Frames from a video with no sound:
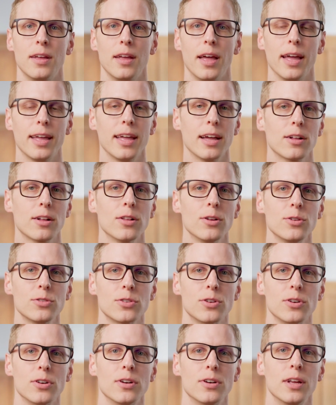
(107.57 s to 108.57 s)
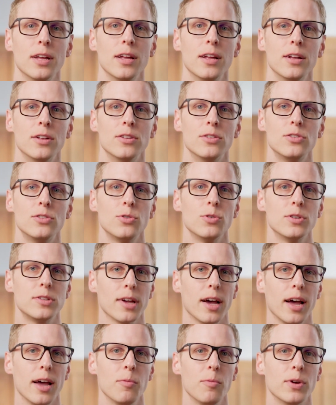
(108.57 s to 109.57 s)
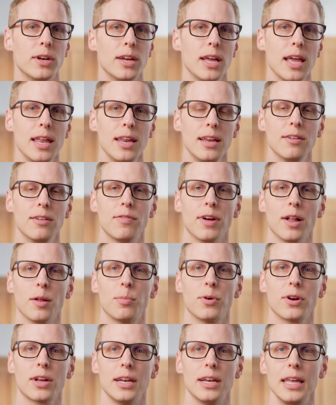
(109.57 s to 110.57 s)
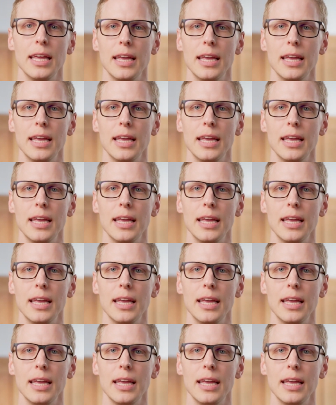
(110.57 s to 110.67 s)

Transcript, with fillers: and get closer to a time when any developer can